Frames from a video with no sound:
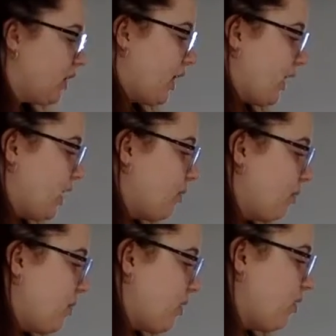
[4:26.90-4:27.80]
And
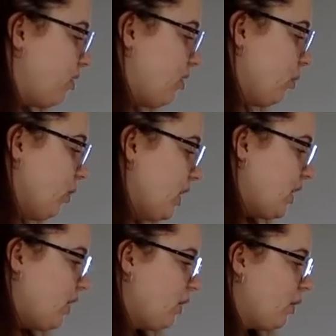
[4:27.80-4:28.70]
method
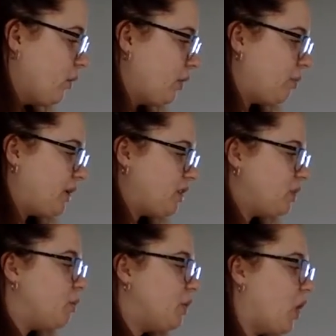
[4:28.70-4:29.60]
3 would be
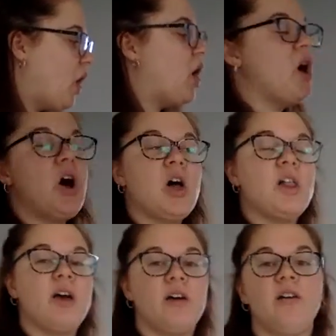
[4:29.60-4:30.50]
to put
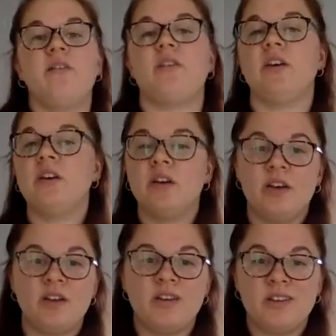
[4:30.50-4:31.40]
all of
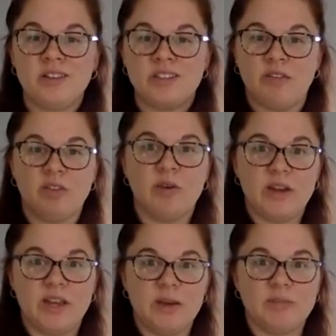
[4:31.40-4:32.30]
the 7th
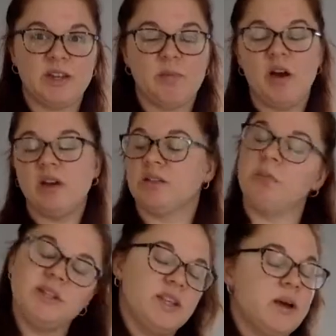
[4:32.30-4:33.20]
grade names in a box,
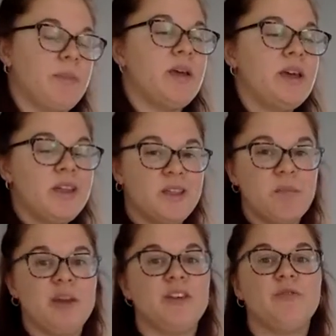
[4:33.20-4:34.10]
mix it up, and
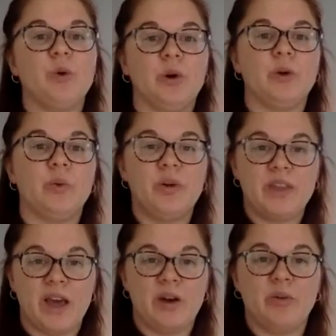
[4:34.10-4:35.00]
then pick 4
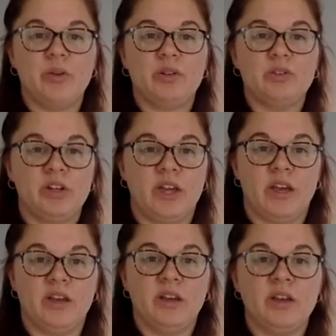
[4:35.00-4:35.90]
without
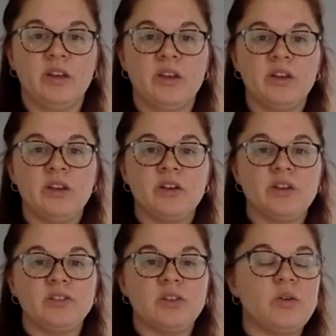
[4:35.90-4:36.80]
looking.
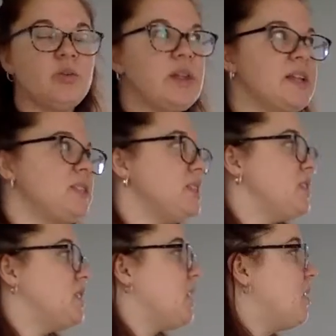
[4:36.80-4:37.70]
So let's
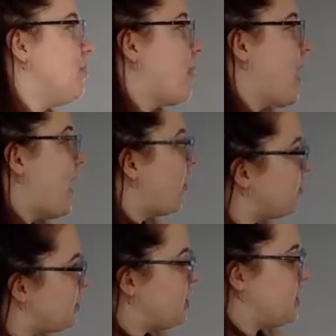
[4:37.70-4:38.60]
think about, how
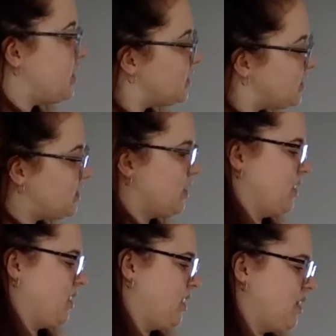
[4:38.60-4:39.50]
do these
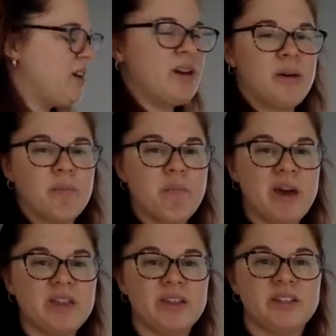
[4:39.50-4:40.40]

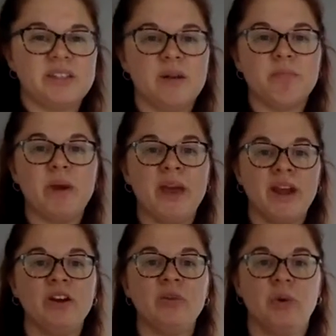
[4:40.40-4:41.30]
methods
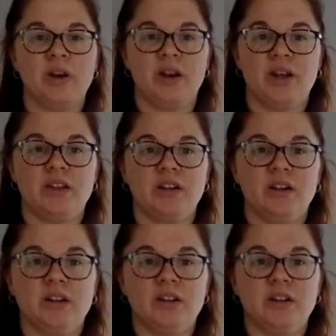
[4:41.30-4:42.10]
compare to one another?